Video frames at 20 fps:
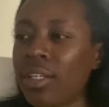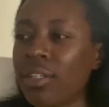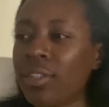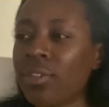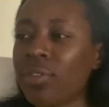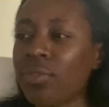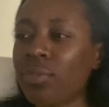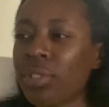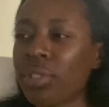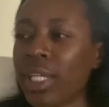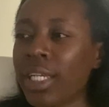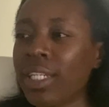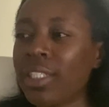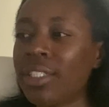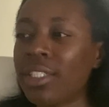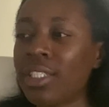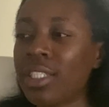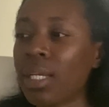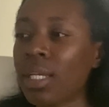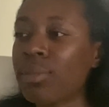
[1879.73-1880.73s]
related to
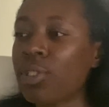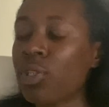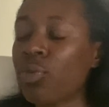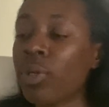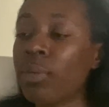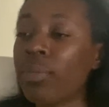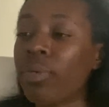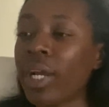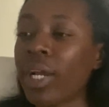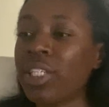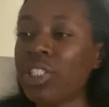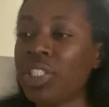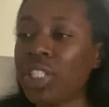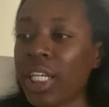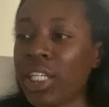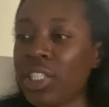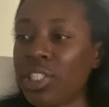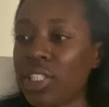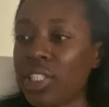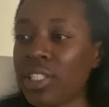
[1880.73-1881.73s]
subsequent price
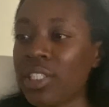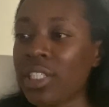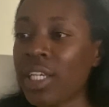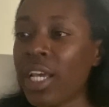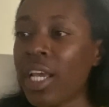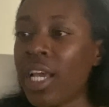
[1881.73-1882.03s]
changes.